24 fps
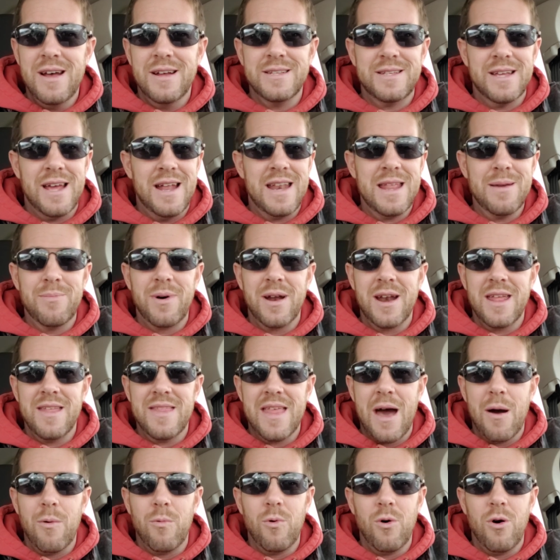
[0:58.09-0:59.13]
to anybody
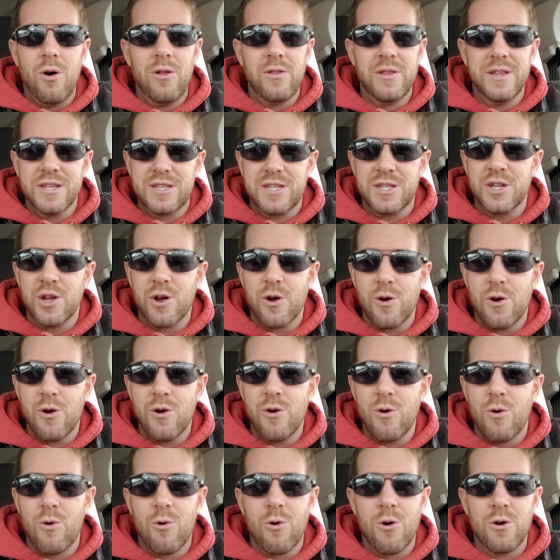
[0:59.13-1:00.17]
that will listen to
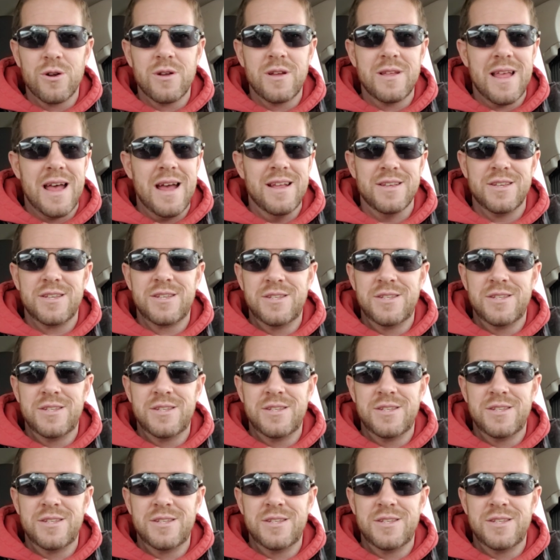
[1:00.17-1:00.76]
her or that is